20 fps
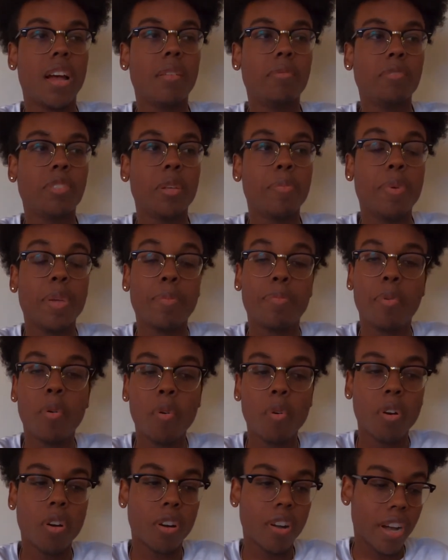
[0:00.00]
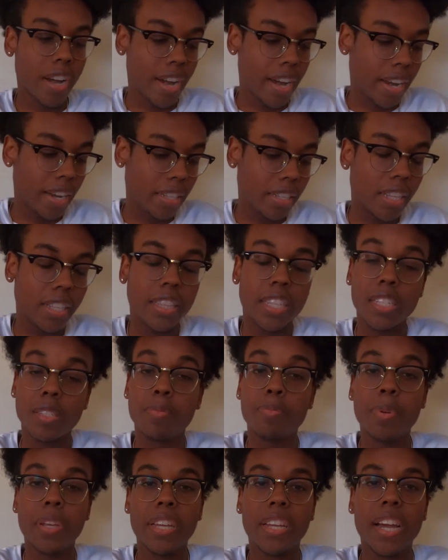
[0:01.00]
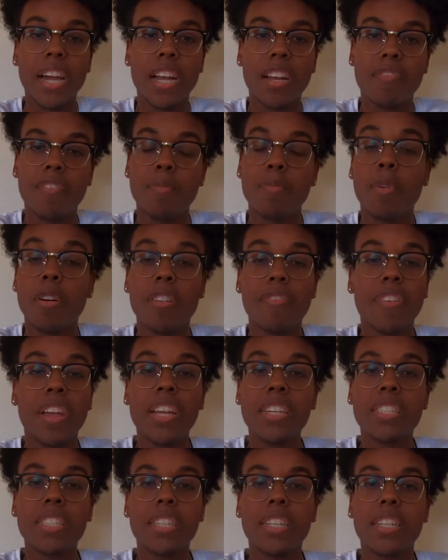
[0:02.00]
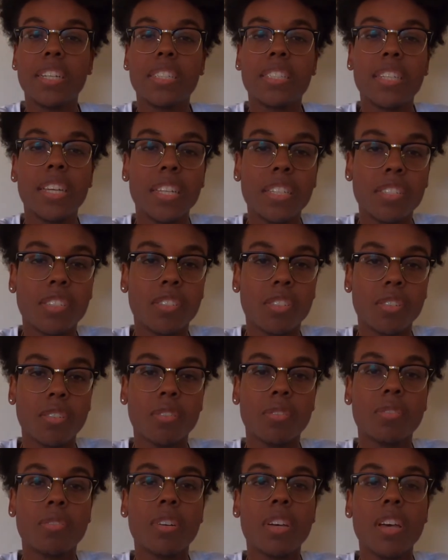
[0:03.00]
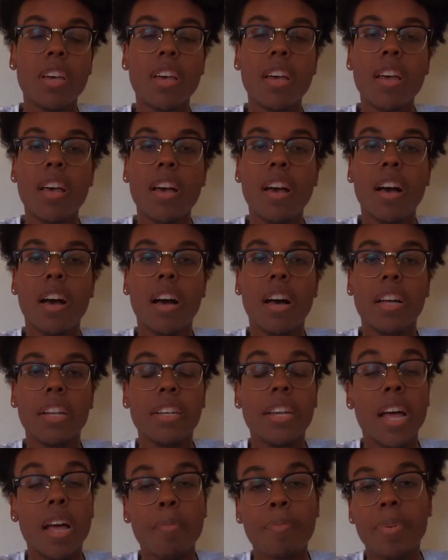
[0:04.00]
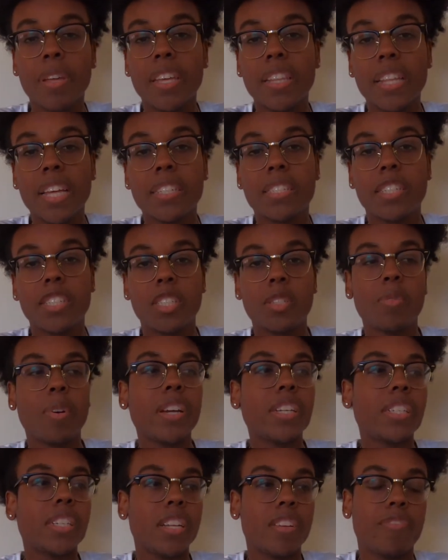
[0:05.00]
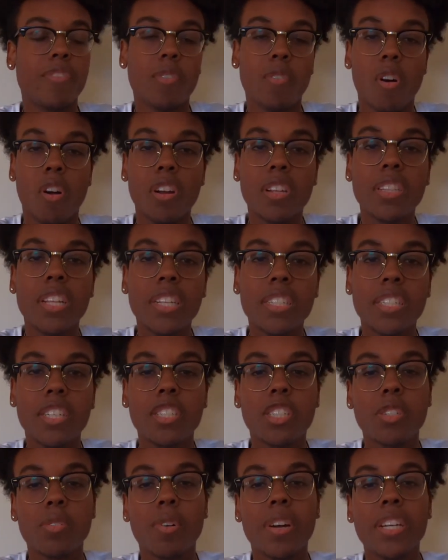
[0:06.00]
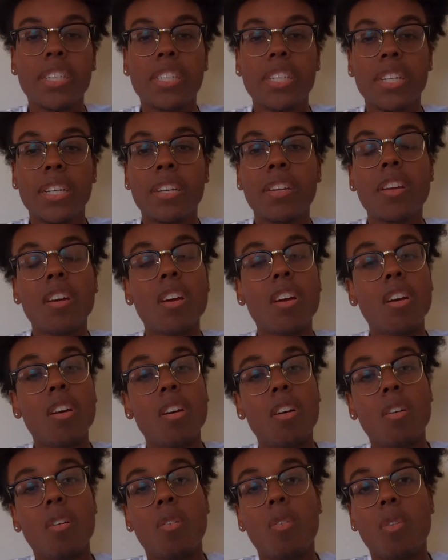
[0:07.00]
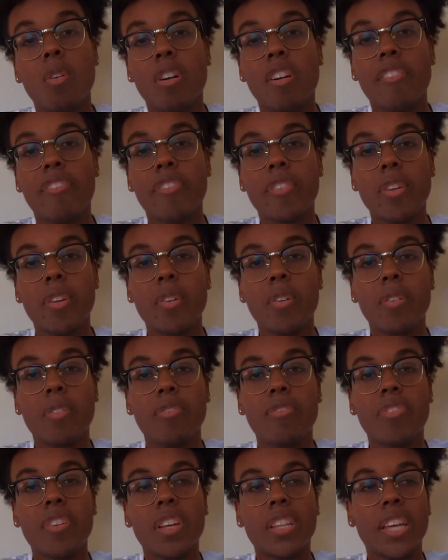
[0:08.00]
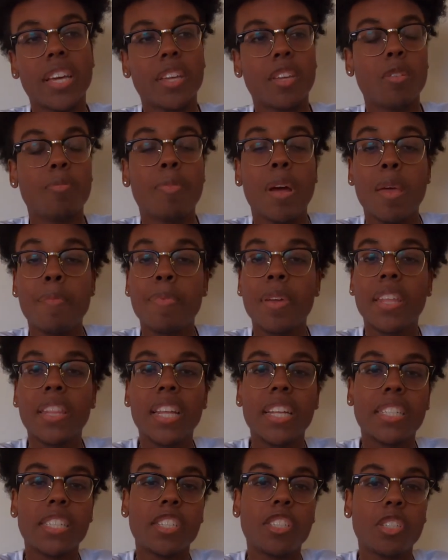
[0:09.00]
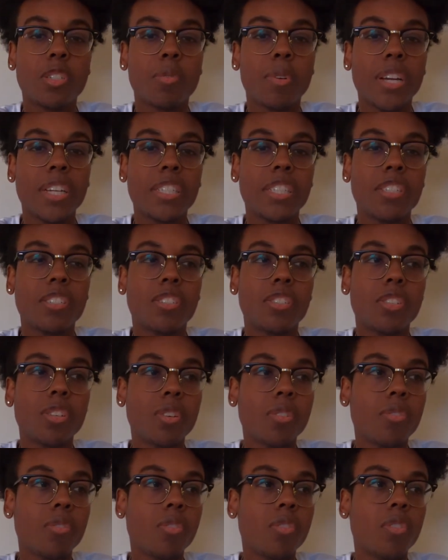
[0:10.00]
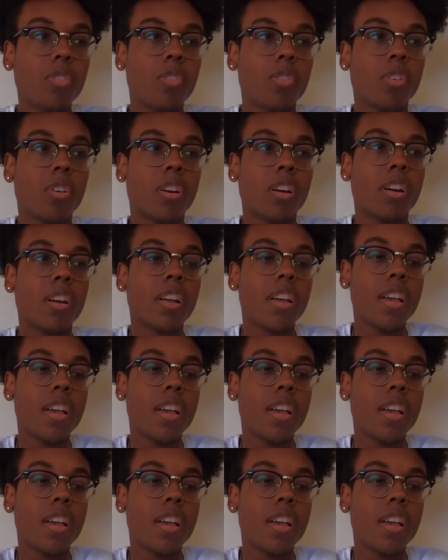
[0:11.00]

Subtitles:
to be poor, and let this be kind of a motivation in a sense to not be in that situation if you are in that situation, or if you feel like you might be in that situation soon, or